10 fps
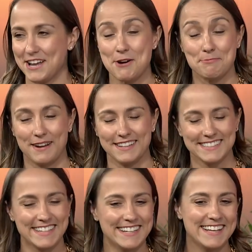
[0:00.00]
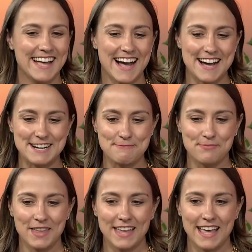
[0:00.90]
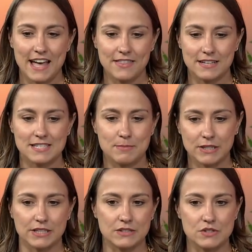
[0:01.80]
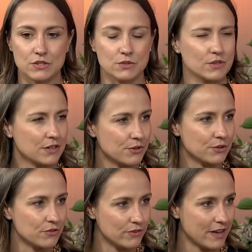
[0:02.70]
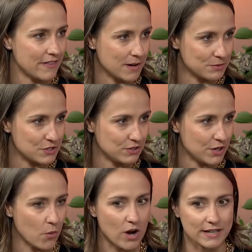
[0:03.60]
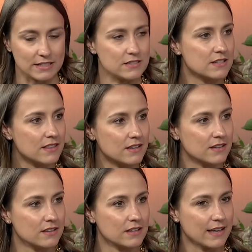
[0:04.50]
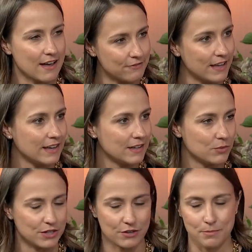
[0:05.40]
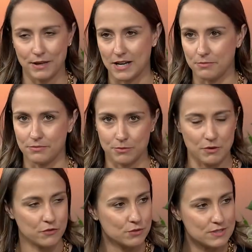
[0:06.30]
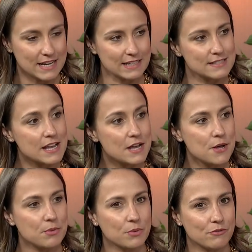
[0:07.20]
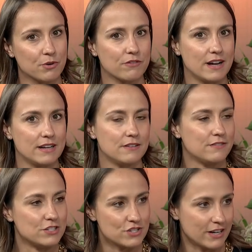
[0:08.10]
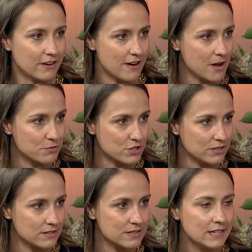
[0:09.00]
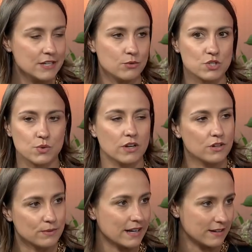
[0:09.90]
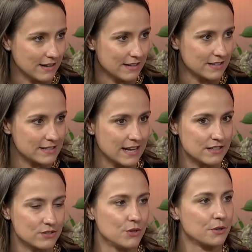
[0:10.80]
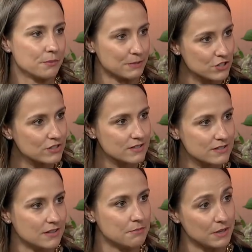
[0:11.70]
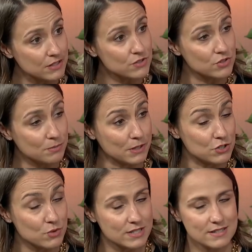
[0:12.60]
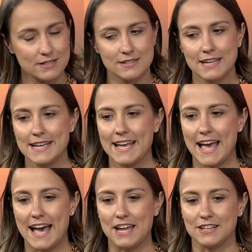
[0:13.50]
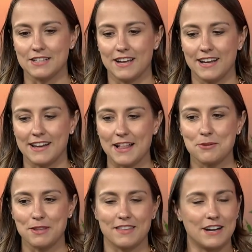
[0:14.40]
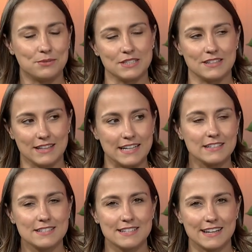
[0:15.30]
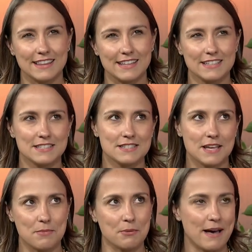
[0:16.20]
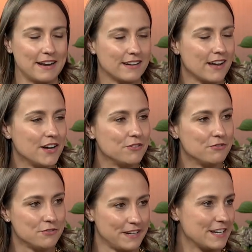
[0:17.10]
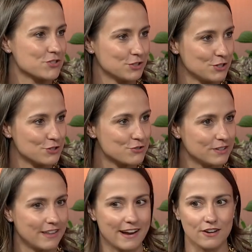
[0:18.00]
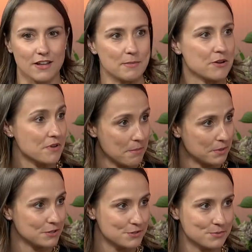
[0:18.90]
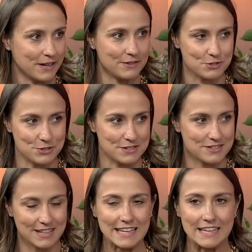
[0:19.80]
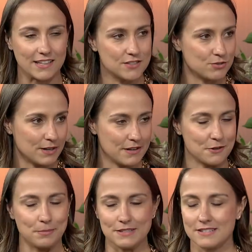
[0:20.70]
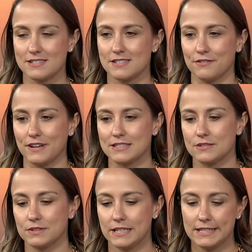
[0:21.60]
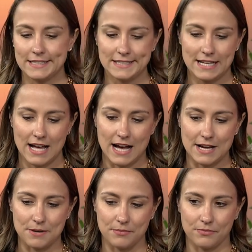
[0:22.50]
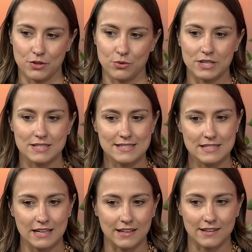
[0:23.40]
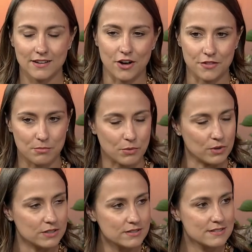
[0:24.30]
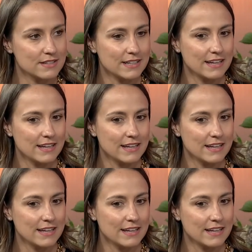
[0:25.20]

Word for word: I hope not. Um, and the experience too. So I don't know if you've had the opportunity to walk into the, the cafe where you can pick up from the food stands, but we've provided vegetarian options, which we all recognize has lower emissions than meat, meat choices. And an element that I really liked, and I think it's emblematic of the financial industry, they care a lot about numbers, right, which is key to running their businesses effectively. Um, you can see on the boards